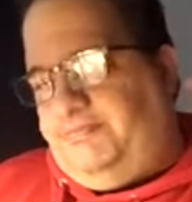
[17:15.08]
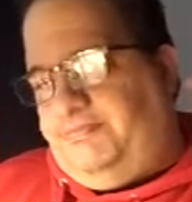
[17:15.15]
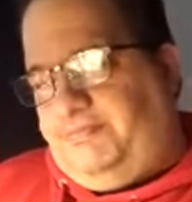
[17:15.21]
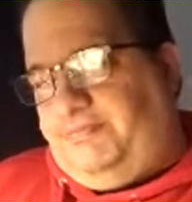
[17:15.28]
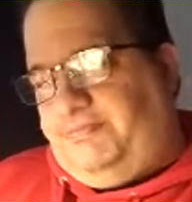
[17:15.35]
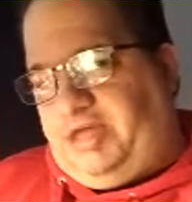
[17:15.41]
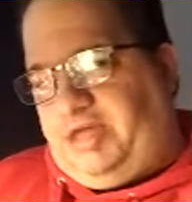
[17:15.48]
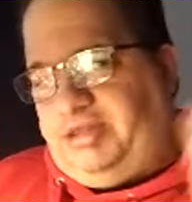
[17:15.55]

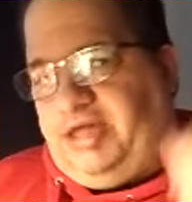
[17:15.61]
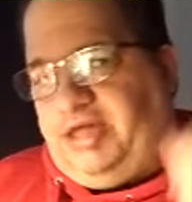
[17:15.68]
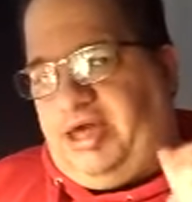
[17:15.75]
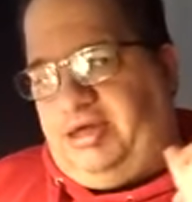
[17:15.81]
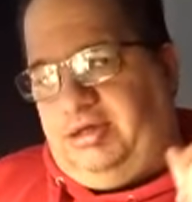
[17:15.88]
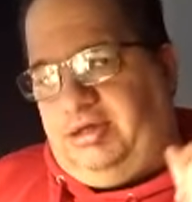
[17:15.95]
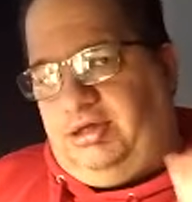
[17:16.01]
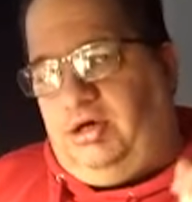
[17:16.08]
like
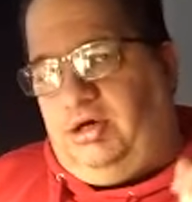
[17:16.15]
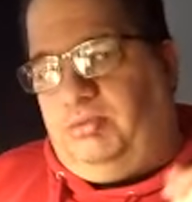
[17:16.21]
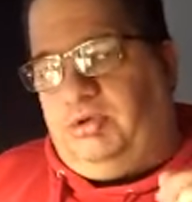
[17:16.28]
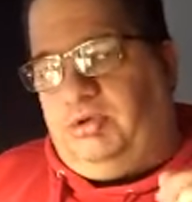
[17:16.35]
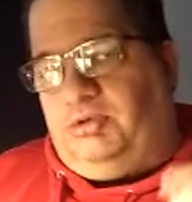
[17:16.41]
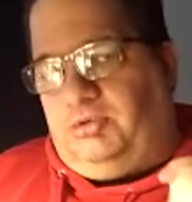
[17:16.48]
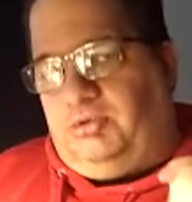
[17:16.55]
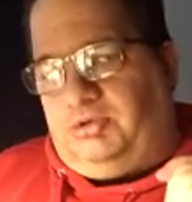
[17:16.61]
that,
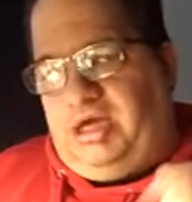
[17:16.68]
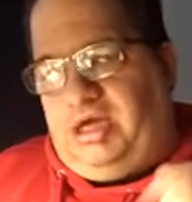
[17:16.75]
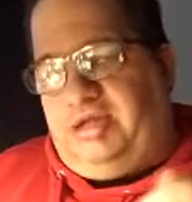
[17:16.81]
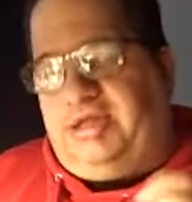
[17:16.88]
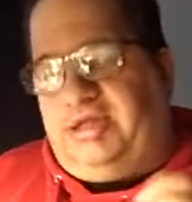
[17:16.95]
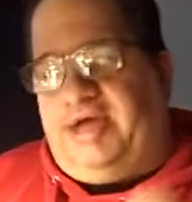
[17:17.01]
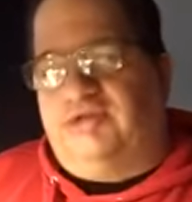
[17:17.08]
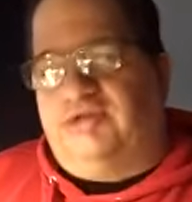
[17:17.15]
Gilbert will take
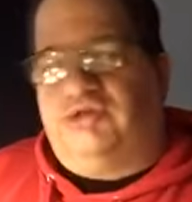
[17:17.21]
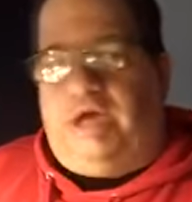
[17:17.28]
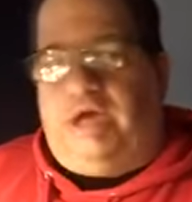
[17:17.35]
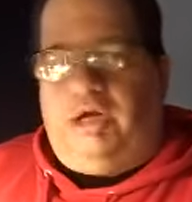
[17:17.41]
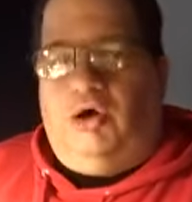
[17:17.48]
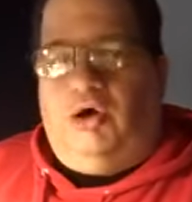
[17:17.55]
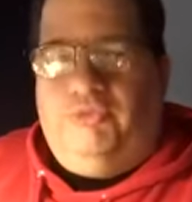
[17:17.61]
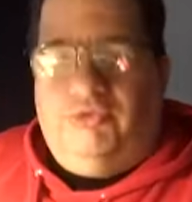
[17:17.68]
that train
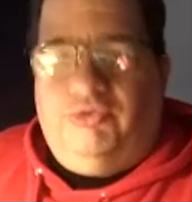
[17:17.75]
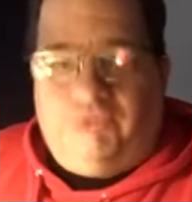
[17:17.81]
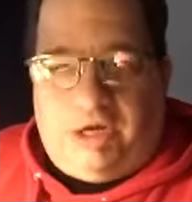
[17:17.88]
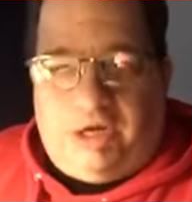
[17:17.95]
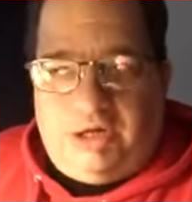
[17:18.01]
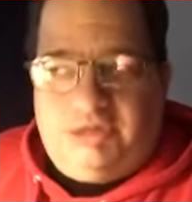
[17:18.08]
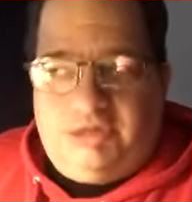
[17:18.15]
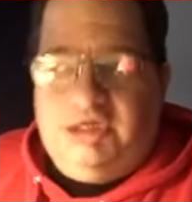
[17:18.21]
off the
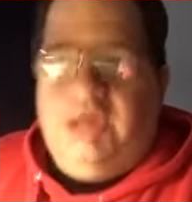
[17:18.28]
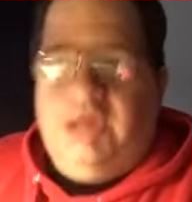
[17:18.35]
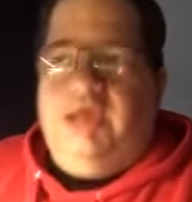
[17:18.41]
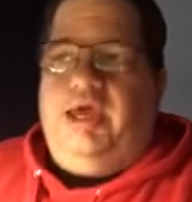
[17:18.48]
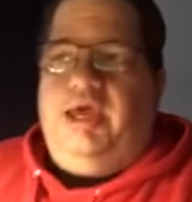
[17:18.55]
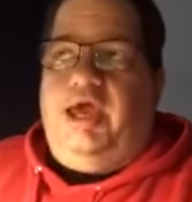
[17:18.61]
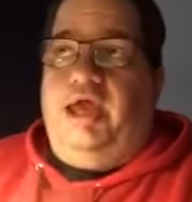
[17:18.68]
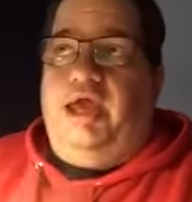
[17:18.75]
rails
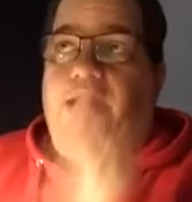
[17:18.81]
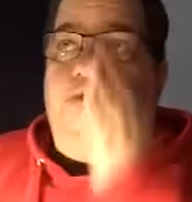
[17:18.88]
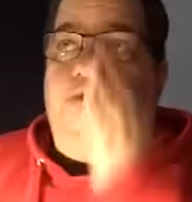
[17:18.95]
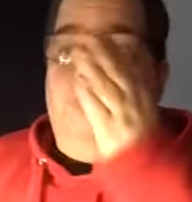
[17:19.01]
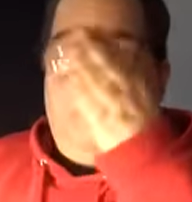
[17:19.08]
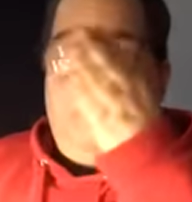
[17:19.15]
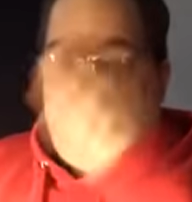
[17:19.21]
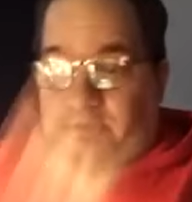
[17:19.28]
and it will
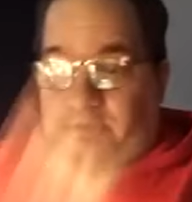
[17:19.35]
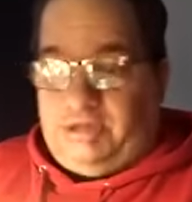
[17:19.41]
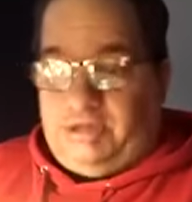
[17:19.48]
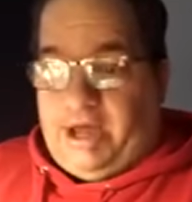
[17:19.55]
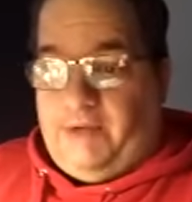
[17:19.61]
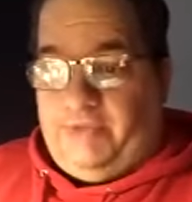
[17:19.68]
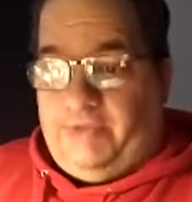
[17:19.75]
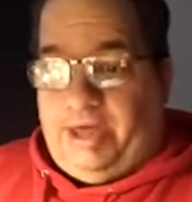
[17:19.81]
go
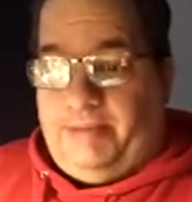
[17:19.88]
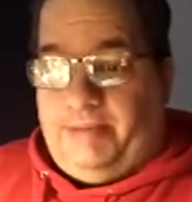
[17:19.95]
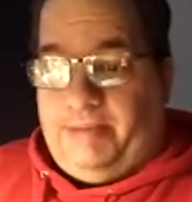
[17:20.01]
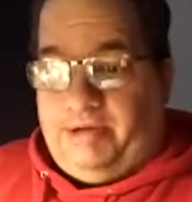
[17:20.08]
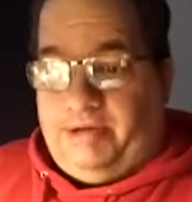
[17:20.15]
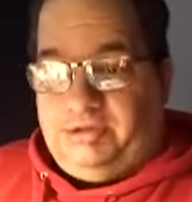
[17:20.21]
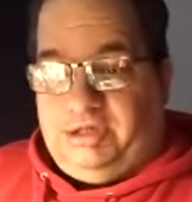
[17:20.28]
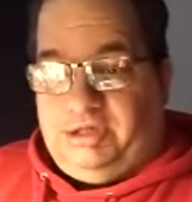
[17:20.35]
down that
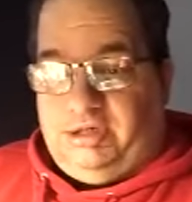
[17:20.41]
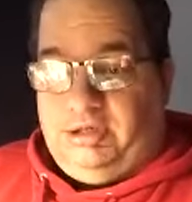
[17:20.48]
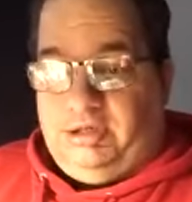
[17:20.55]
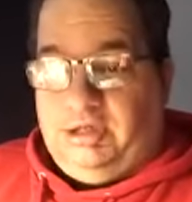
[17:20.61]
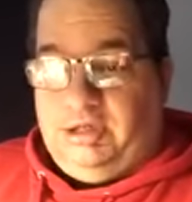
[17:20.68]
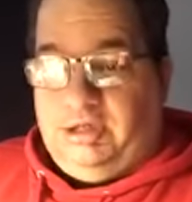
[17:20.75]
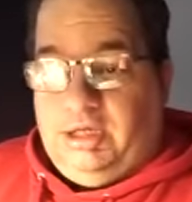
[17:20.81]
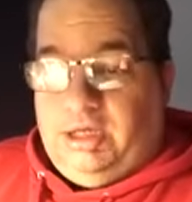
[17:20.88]
mountain.
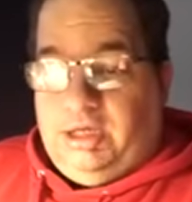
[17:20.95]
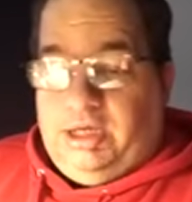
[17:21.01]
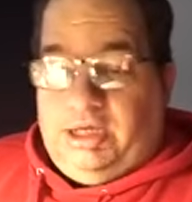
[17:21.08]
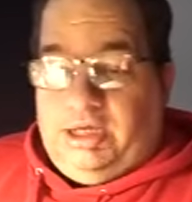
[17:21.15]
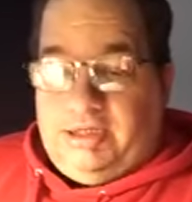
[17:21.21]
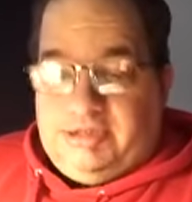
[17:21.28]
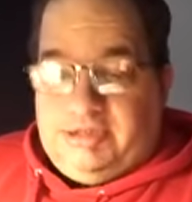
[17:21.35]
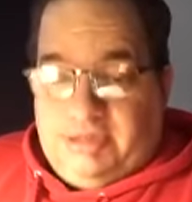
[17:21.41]

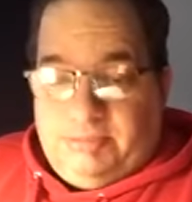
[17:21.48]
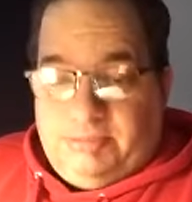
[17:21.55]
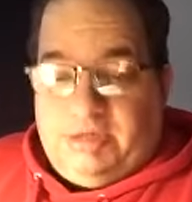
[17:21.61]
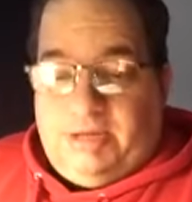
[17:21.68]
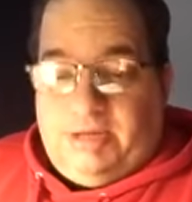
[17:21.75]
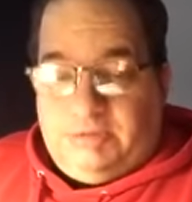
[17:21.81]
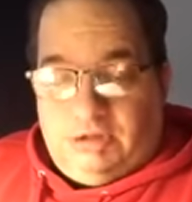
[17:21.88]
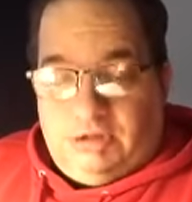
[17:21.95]
And
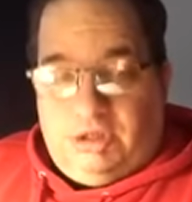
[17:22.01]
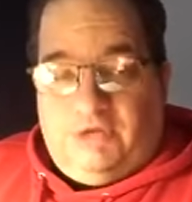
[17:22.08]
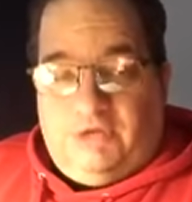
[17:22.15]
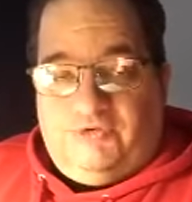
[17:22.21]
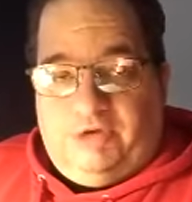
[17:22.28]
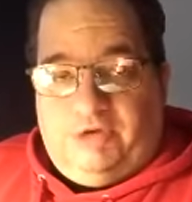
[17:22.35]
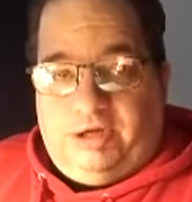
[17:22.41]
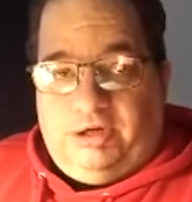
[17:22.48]
sometimes you hear
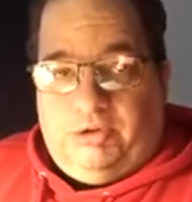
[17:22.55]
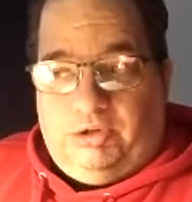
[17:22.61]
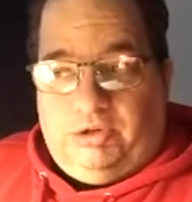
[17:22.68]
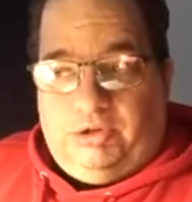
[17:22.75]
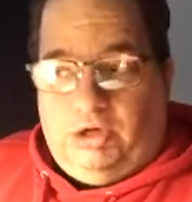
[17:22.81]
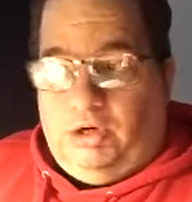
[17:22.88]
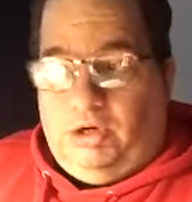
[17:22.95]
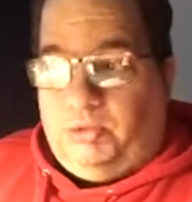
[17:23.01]
Frank going,
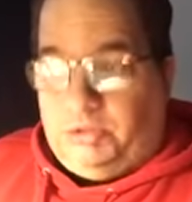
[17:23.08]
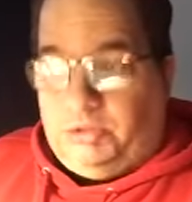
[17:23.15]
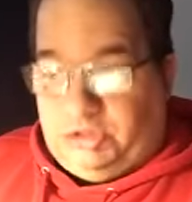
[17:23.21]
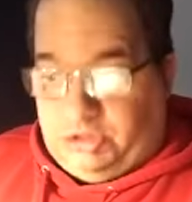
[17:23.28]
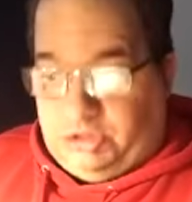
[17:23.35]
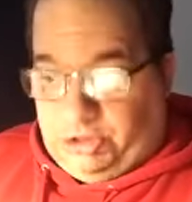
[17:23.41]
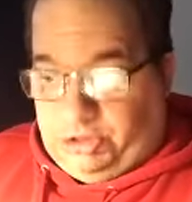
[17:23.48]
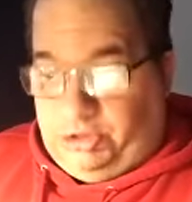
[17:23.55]
oh, we're
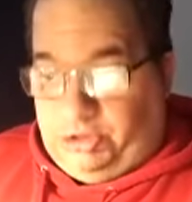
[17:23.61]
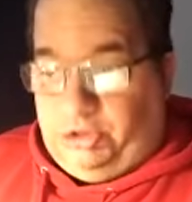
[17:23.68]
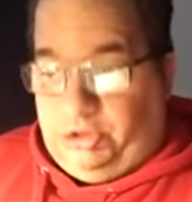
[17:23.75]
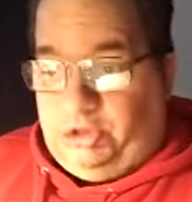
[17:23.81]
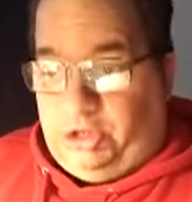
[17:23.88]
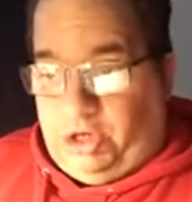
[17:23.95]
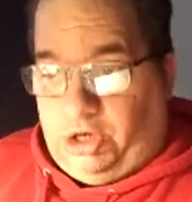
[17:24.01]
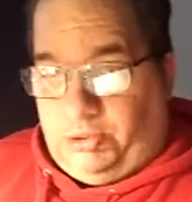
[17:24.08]
starting early,
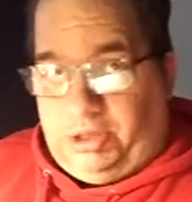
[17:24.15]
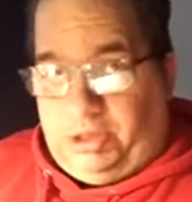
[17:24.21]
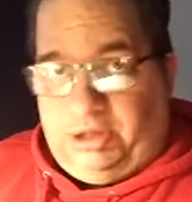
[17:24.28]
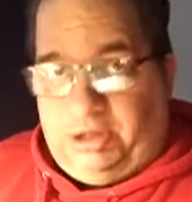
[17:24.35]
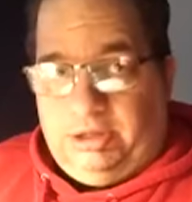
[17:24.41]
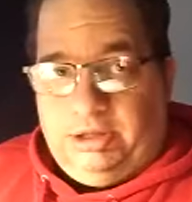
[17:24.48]
are we?